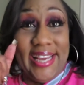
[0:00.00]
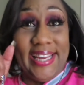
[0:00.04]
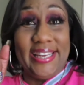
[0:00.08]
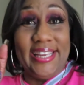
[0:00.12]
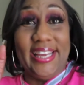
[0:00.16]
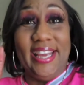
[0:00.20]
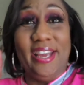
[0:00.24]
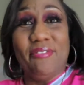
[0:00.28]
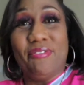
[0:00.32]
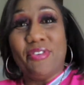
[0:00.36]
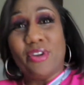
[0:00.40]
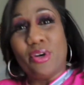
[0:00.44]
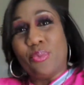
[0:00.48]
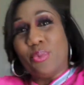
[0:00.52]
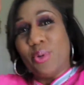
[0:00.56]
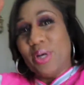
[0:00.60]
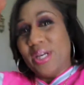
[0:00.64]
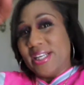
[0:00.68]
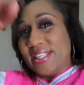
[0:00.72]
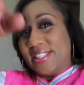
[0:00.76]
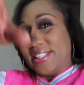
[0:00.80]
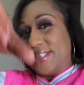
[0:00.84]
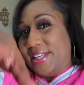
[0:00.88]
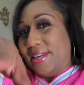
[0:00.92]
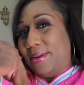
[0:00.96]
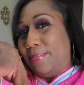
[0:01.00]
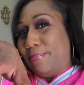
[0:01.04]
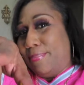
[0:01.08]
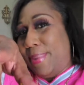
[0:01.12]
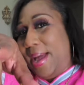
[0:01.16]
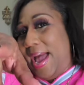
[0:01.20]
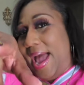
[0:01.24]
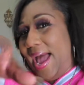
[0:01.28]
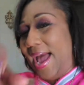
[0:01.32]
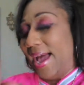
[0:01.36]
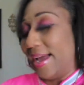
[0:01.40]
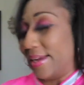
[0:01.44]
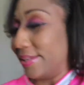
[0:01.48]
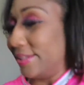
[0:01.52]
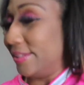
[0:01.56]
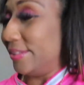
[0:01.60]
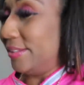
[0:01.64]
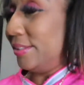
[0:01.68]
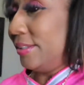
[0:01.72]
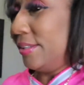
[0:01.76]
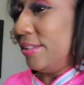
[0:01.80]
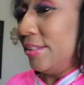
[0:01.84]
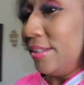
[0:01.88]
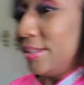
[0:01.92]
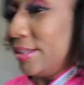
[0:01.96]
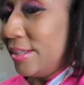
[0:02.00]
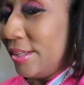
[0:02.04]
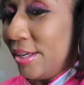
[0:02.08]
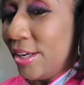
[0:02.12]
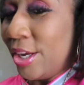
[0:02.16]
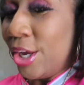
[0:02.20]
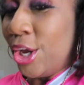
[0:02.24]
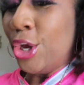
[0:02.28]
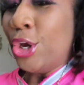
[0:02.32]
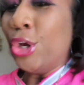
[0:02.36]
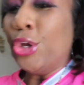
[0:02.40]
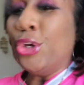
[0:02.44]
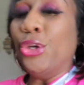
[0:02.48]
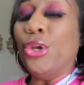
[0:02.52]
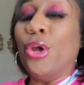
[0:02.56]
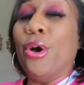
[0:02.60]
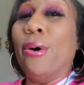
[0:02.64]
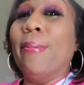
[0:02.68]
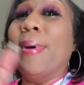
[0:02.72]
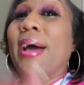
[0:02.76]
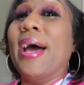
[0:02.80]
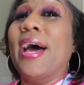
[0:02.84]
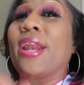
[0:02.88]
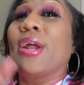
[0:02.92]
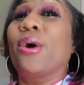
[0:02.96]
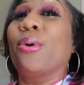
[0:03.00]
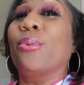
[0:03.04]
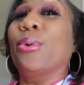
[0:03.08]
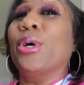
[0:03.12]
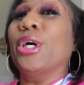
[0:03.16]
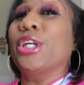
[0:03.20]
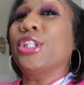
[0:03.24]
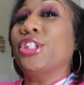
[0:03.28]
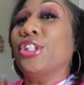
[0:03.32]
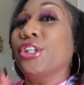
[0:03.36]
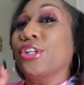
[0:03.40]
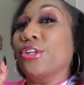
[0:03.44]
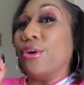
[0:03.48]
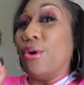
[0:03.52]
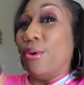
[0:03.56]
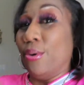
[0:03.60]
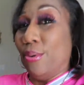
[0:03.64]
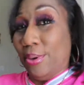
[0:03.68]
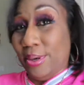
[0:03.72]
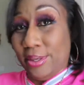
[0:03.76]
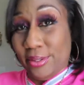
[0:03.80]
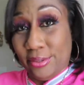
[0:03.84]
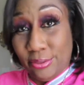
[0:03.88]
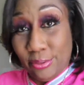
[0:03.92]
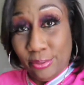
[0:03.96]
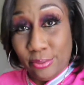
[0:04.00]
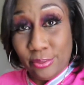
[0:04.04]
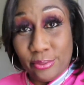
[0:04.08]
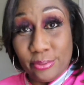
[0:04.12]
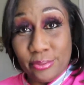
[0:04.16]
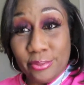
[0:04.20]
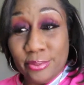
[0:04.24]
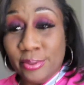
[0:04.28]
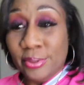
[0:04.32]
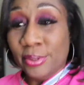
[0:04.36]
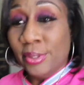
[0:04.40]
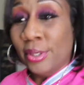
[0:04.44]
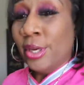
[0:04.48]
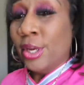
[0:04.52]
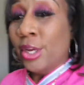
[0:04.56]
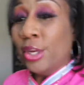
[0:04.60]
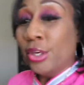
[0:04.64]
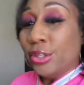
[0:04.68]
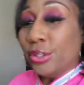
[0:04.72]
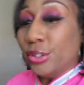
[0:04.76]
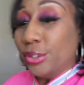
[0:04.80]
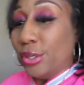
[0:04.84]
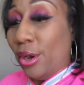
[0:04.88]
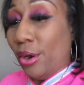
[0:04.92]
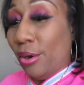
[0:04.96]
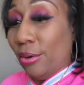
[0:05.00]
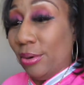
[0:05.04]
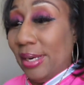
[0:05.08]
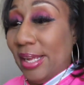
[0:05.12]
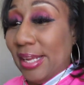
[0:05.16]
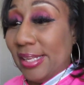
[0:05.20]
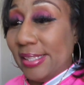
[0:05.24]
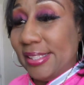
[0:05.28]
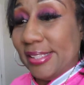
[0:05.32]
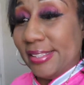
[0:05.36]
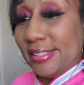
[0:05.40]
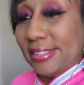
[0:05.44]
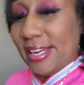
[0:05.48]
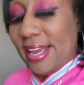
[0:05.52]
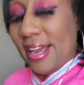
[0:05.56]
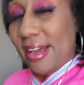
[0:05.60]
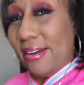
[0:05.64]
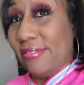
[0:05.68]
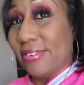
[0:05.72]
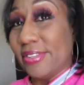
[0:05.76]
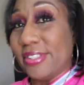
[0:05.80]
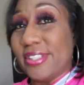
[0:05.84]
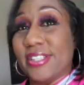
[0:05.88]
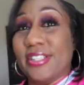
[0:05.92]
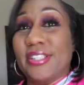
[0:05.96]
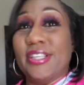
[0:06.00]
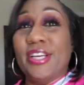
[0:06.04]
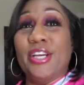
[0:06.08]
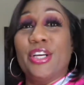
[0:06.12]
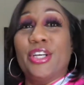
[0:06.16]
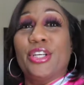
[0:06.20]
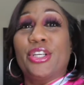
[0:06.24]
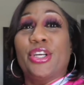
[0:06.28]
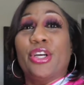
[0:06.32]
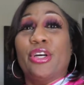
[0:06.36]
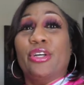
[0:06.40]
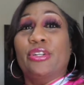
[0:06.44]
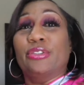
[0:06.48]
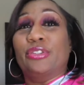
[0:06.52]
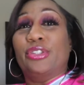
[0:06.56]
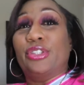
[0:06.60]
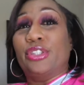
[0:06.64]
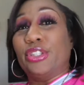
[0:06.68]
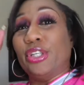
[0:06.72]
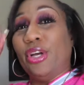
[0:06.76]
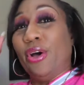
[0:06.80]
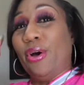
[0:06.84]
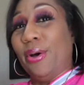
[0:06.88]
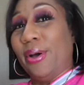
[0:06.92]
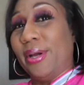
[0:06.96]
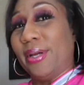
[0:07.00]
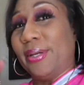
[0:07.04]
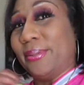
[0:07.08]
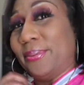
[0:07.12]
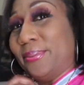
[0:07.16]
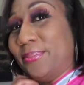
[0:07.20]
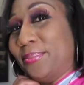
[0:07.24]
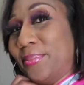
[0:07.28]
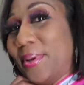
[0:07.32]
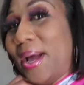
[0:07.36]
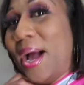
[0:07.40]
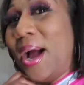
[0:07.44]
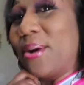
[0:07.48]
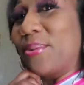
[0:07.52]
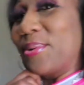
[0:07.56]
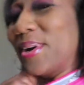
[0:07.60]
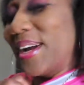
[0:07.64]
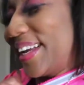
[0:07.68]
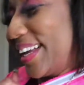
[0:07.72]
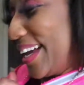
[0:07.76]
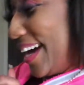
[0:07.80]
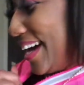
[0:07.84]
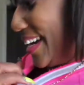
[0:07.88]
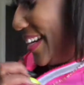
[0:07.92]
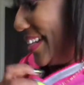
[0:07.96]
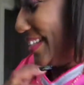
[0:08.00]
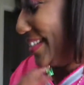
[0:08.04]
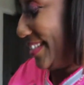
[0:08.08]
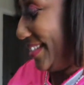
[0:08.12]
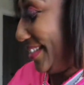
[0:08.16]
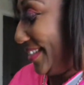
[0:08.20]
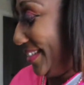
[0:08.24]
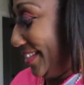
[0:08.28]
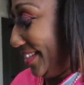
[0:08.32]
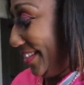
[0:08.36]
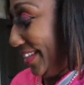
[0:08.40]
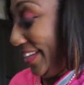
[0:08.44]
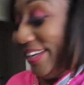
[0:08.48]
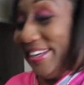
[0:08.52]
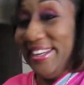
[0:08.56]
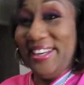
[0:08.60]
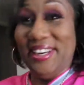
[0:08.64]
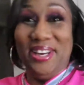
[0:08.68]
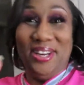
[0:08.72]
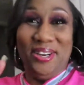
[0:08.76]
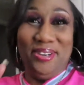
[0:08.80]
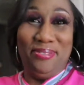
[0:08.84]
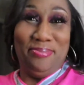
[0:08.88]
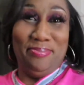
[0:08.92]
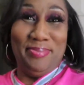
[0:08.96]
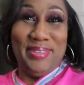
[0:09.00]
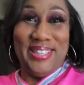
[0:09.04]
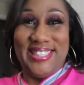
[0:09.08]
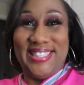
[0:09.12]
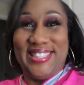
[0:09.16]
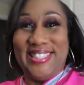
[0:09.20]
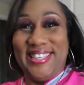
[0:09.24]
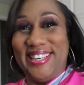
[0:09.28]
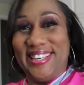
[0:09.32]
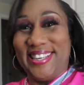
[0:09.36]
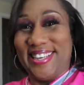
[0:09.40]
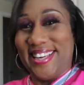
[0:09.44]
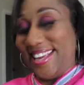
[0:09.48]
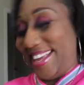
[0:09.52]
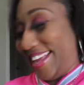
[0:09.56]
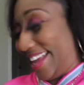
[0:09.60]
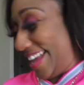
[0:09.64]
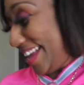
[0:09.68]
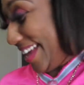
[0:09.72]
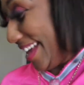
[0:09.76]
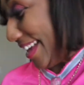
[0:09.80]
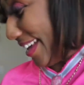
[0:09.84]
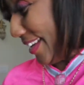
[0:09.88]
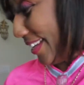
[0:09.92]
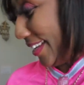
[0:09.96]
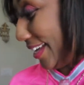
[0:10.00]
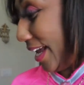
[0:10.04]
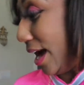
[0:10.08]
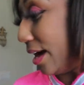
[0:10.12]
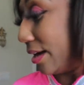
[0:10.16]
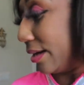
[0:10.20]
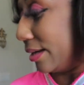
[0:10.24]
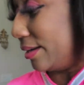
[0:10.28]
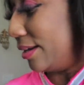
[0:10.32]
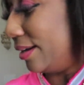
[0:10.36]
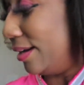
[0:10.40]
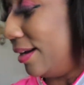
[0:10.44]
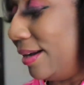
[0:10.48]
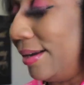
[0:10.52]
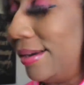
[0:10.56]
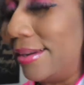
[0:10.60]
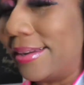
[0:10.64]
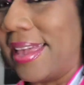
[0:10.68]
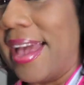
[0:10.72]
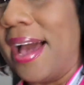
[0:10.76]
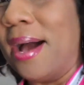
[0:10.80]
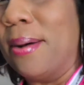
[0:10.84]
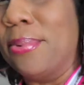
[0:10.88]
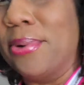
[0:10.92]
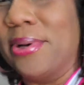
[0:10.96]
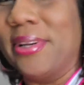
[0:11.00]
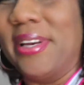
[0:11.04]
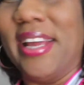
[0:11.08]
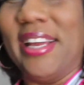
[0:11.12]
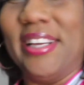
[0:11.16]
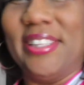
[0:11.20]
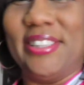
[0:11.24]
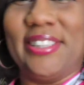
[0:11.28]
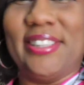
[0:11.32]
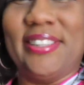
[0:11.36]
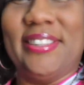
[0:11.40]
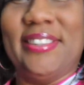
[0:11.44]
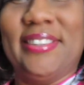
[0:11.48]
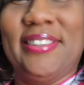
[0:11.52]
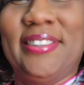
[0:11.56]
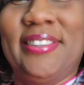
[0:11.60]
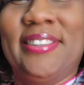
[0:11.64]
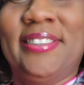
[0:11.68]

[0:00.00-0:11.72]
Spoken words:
it again for the ones in the back. No matter what you're going through, don't let the devil steal your joy. All right, guys. Enough, Miss Tikki. Yeah. Cowboy Nation.